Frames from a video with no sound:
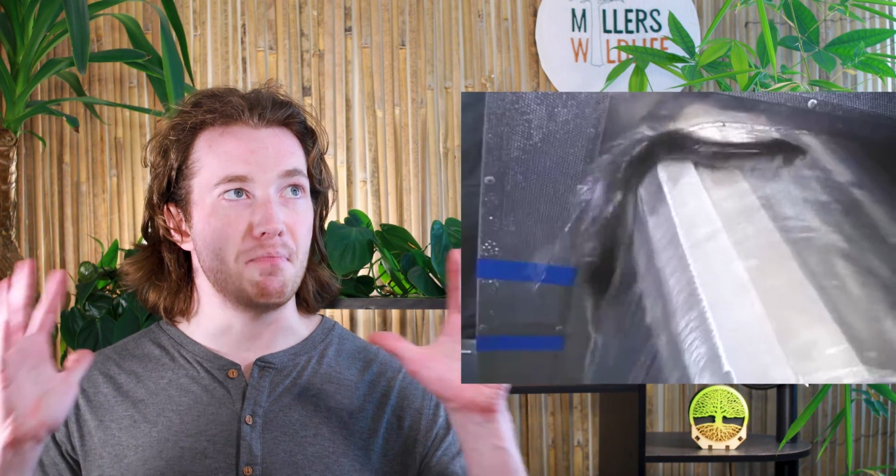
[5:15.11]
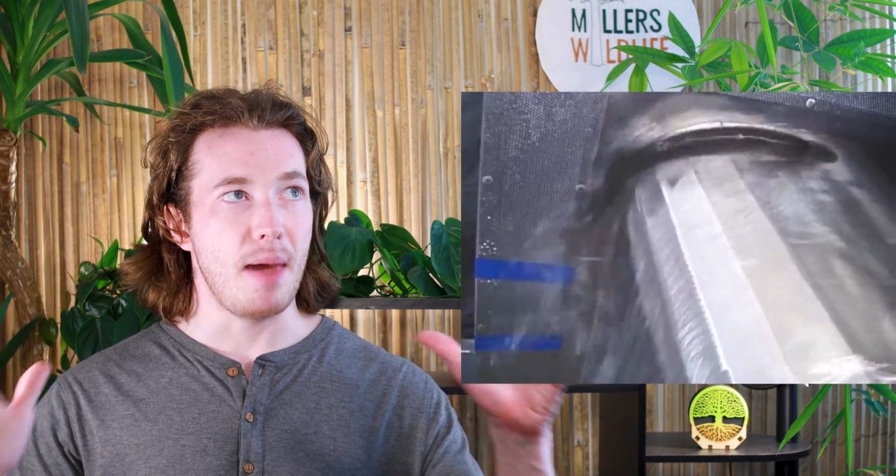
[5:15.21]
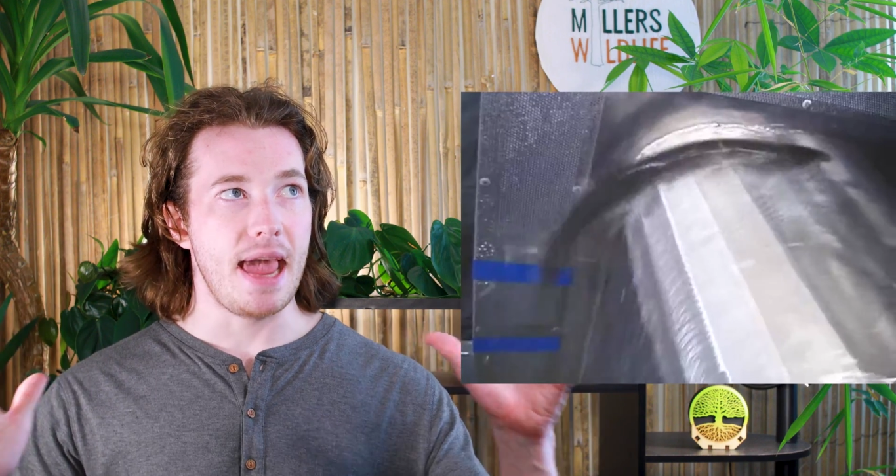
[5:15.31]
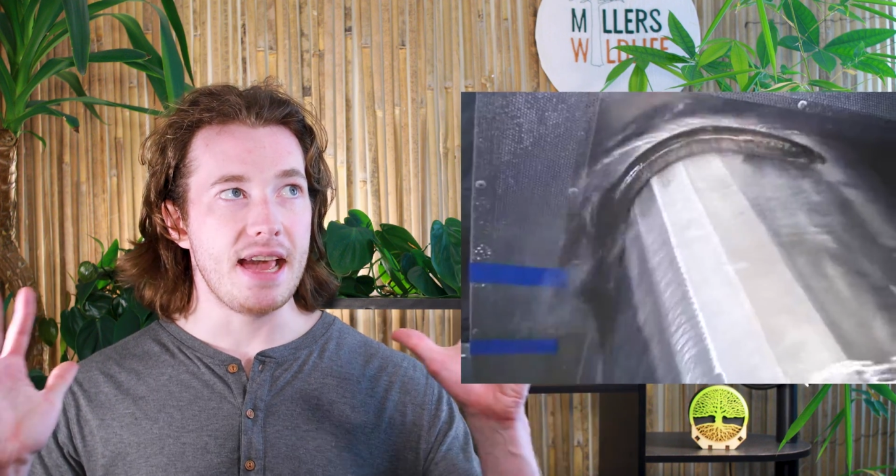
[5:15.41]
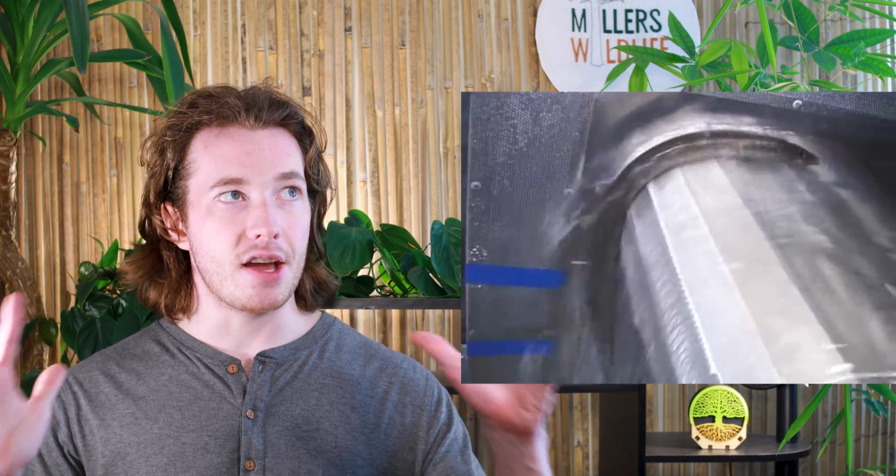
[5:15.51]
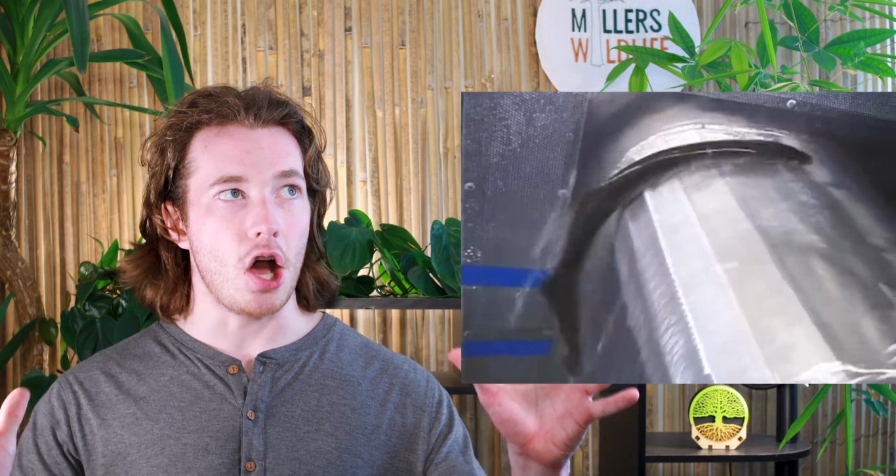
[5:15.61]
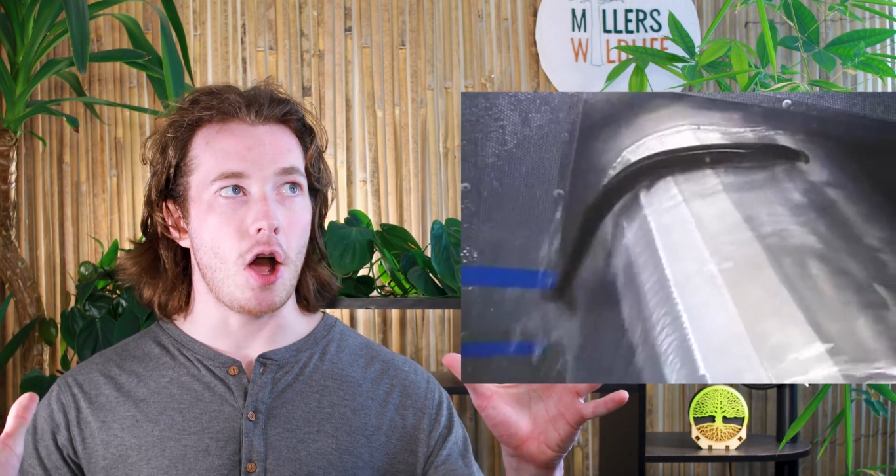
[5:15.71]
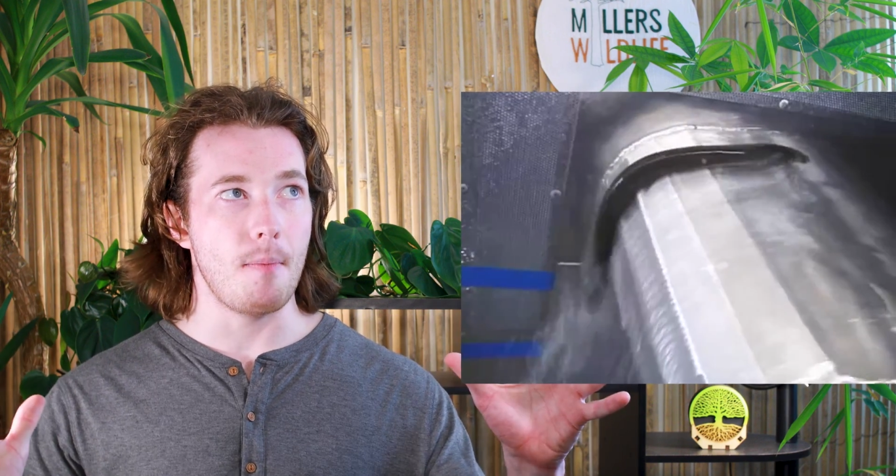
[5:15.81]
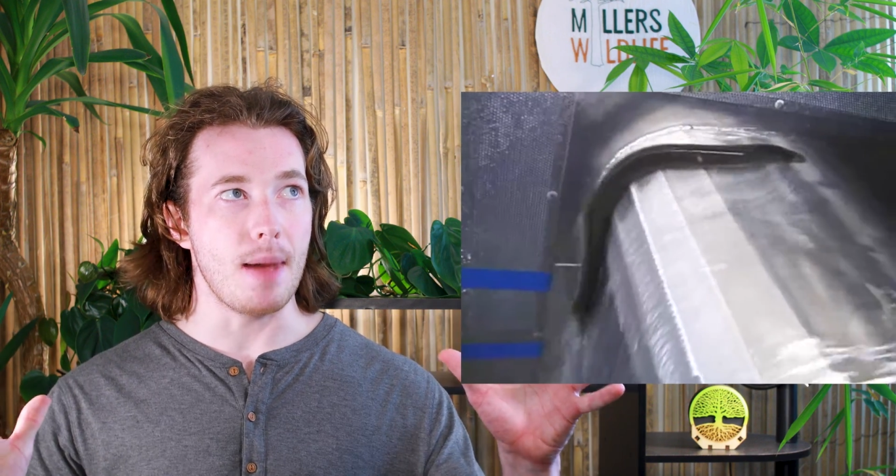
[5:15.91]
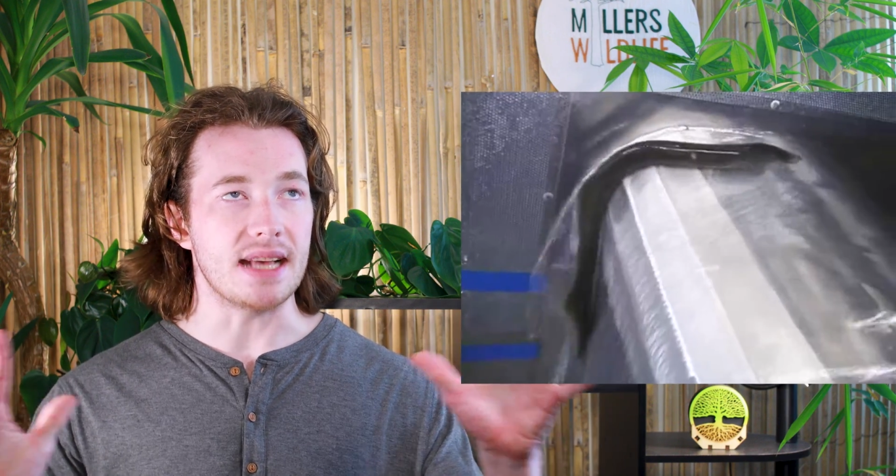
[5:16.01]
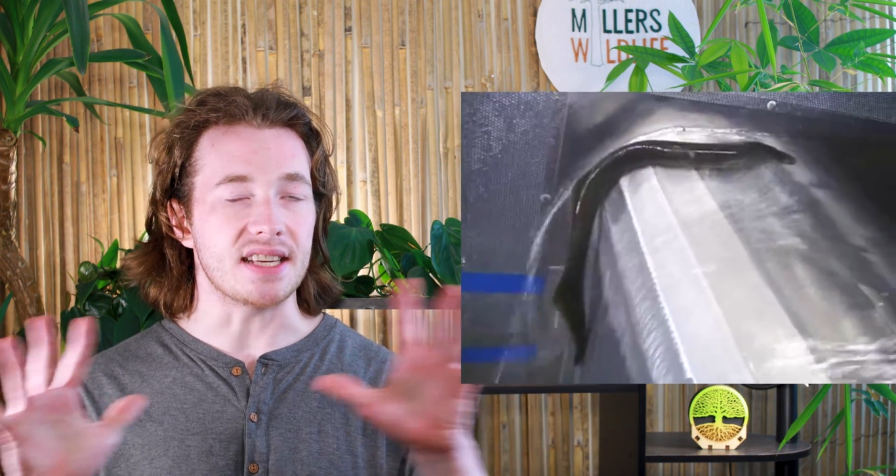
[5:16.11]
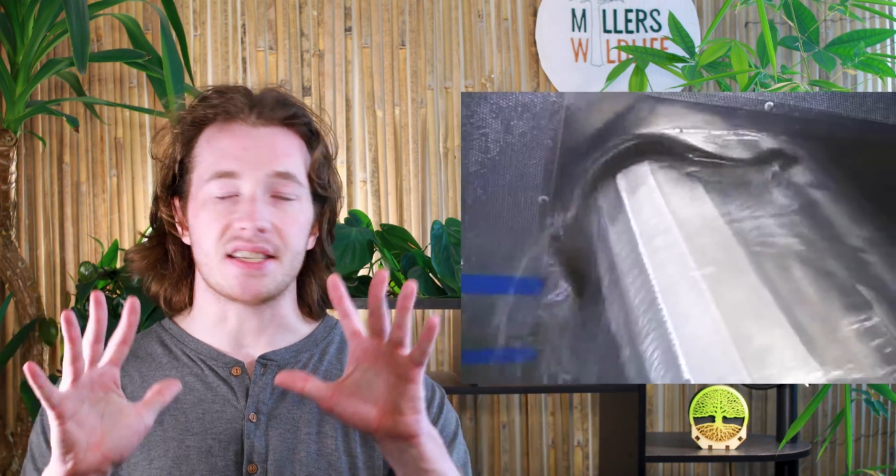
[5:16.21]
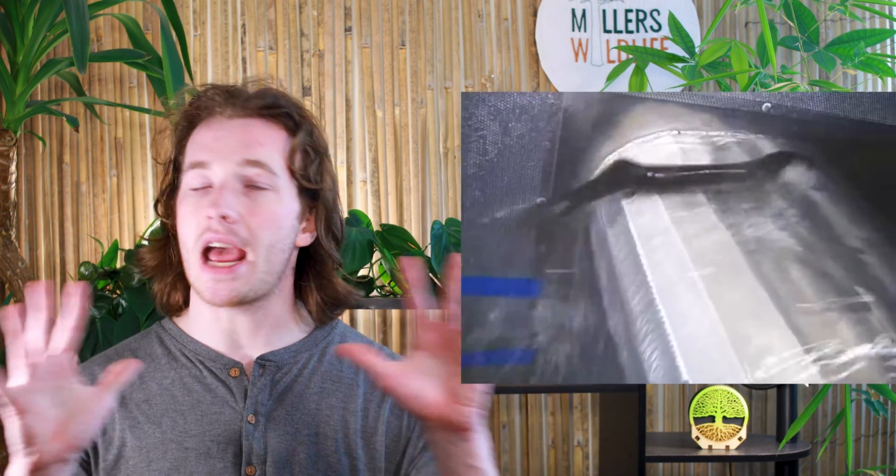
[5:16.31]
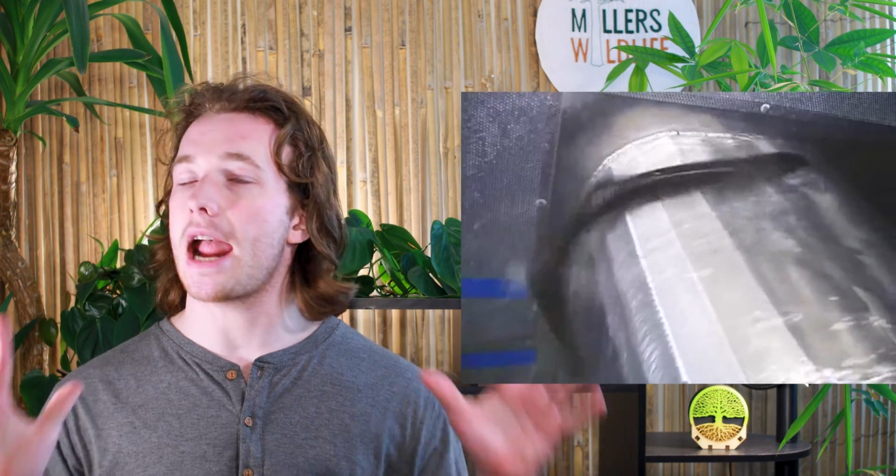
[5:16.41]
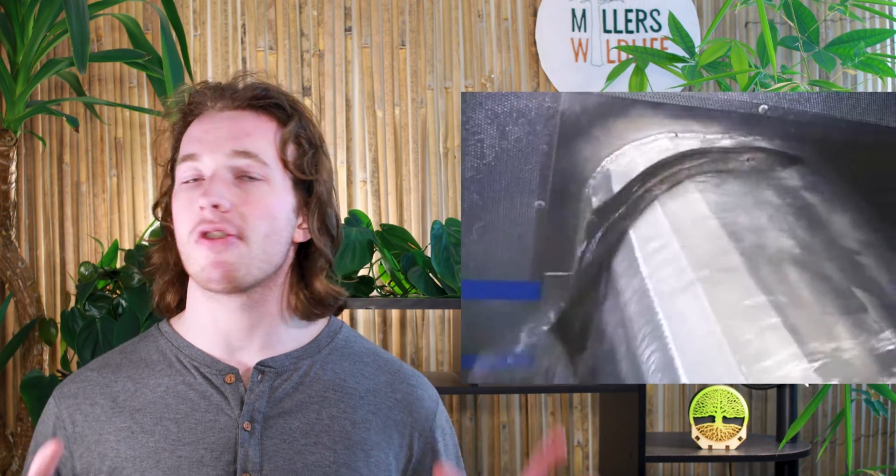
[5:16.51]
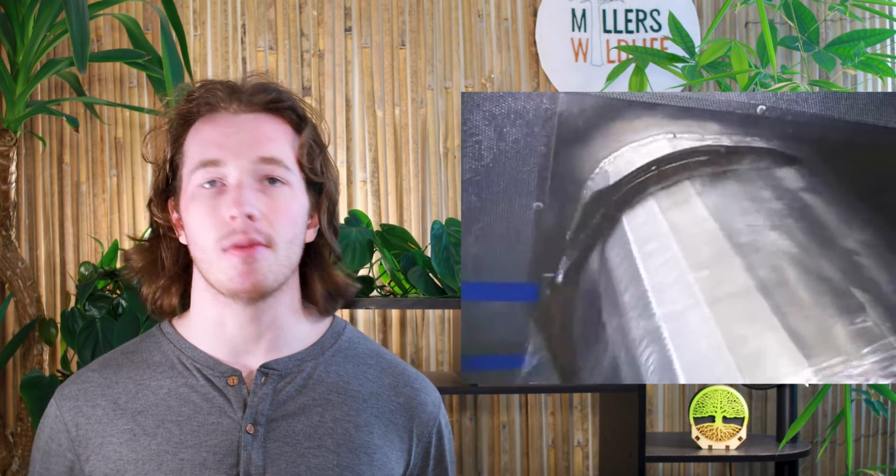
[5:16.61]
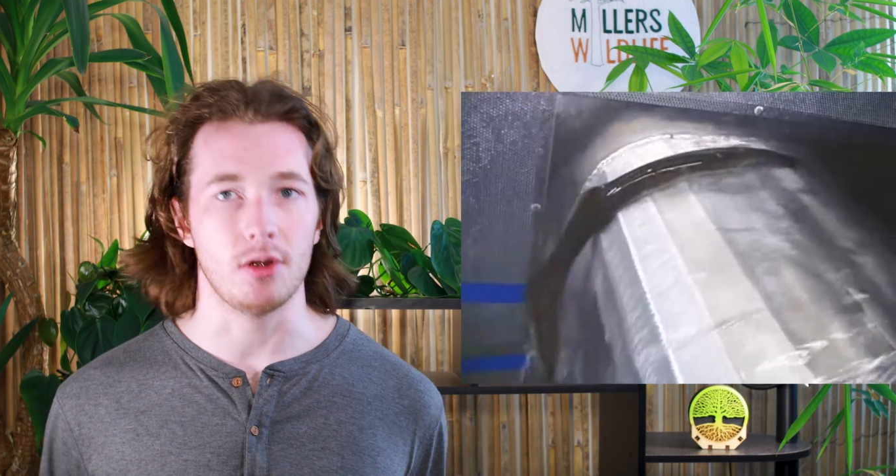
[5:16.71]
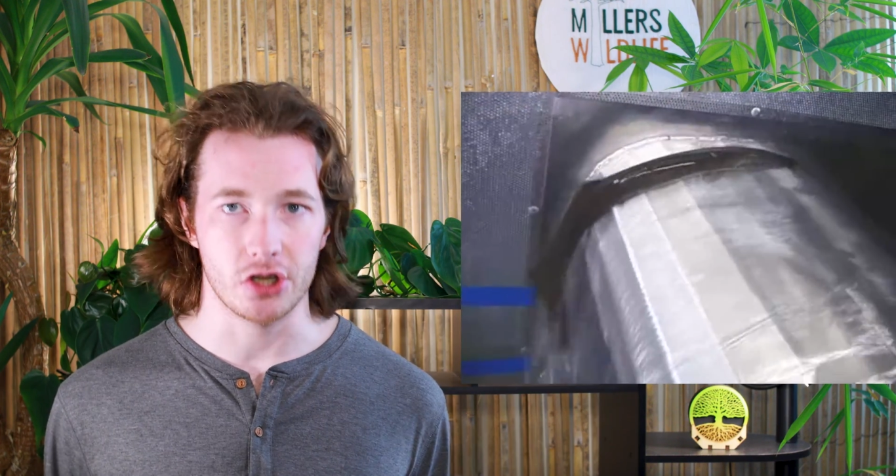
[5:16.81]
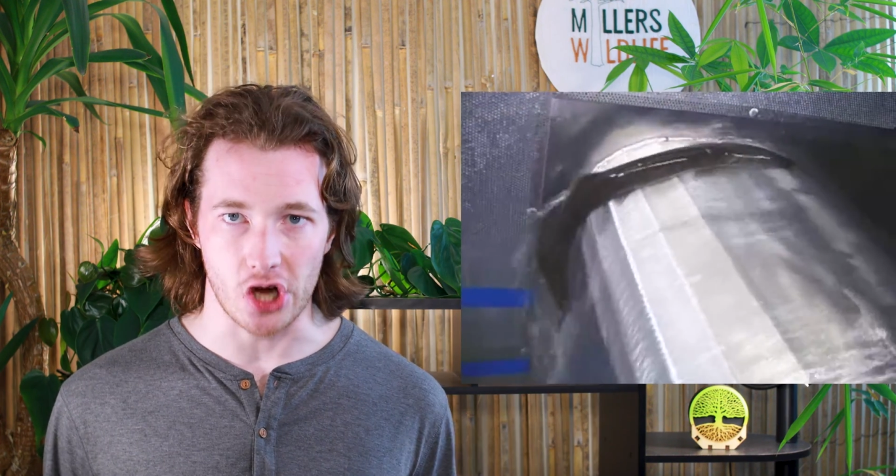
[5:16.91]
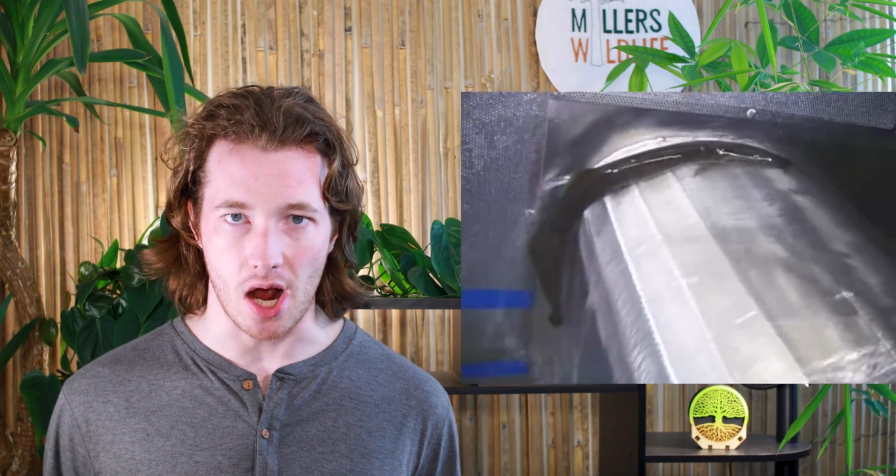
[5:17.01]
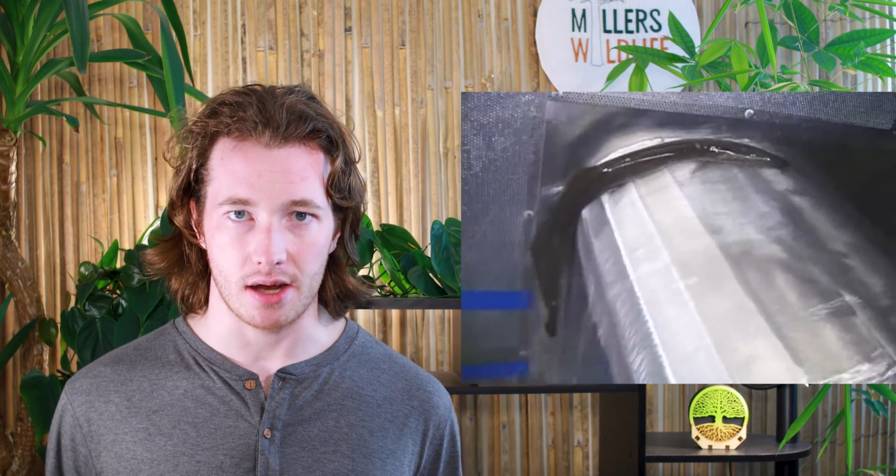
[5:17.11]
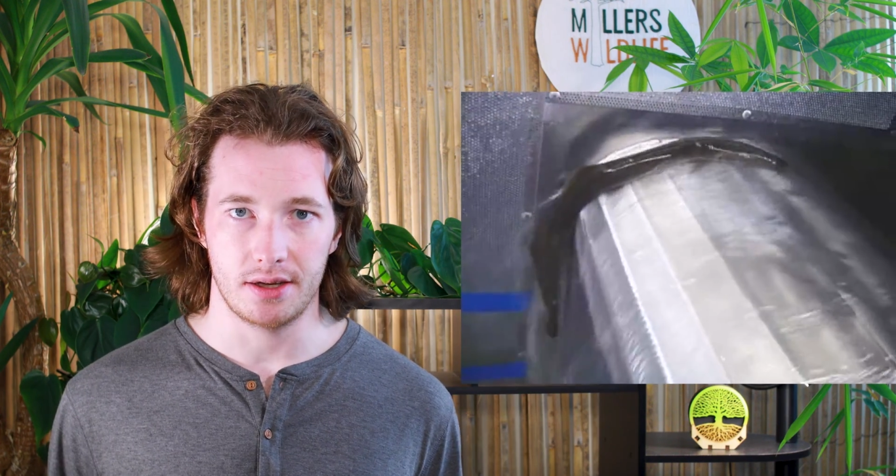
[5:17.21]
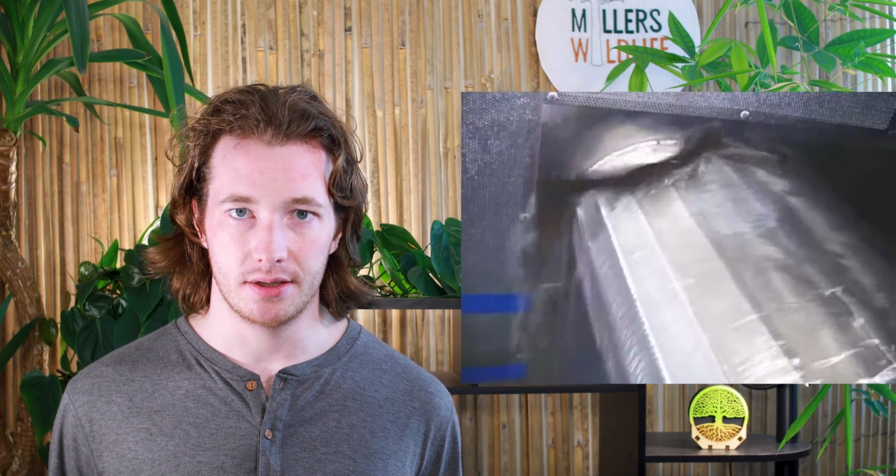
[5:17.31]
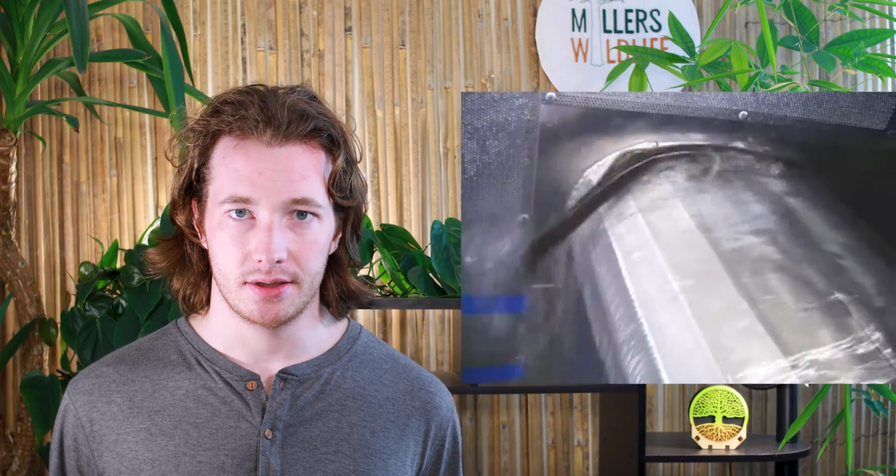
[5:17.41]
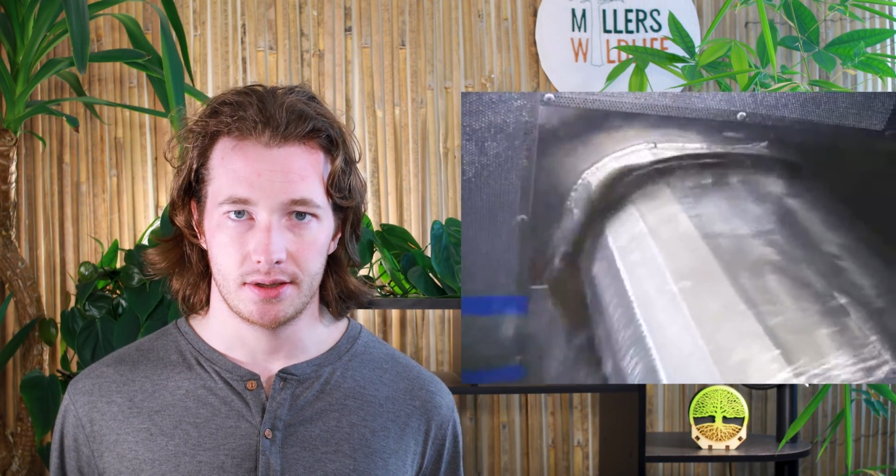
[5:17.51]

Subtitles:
may come as a terrible shock,